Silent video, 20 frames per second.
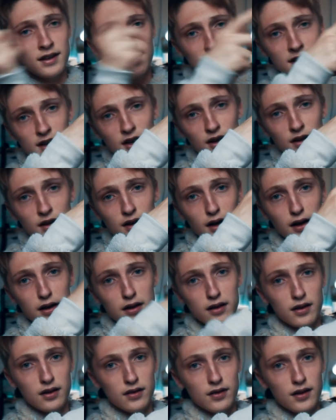Here,
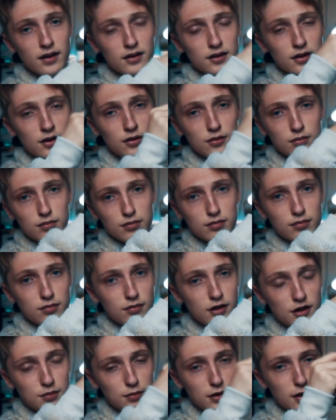
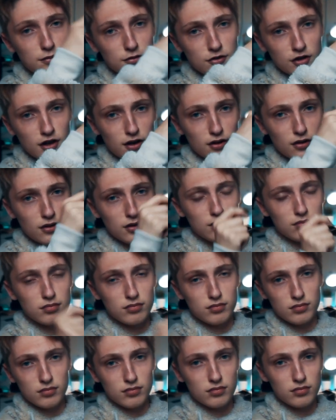there's my channel,
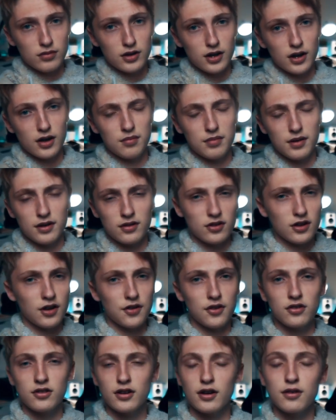and yeah, there's
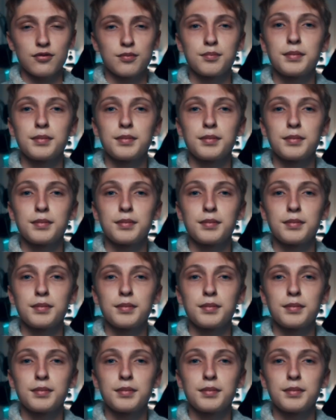other stuff.